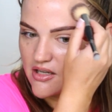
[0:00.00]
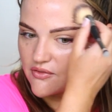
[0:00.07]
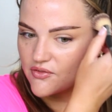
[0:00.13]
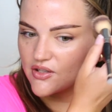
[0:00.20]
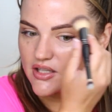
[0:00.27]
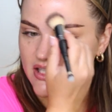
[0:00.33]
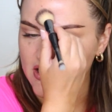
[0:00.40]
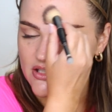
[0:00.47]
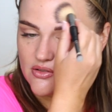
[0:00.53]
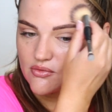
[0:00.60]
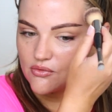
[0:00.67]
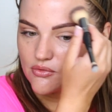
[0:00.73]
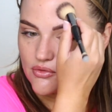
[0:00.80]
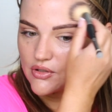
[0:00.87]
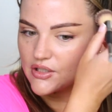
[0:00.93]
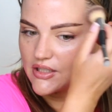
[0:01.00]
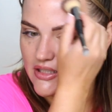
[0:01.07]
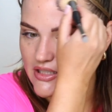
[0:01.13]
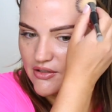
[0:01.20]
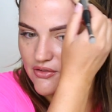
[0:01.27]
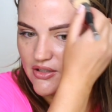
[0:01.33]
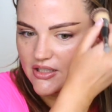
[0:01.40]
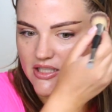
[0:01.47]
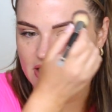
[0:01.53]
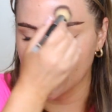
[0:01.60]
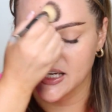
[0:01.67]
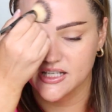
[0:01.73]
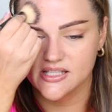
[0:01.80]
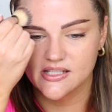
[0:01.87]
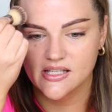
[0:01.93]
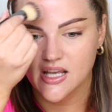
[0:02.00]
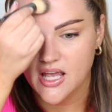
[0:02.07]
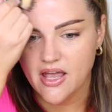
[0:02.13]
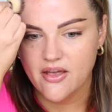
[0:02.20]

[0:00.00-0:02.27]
I feel like it's really, really nice.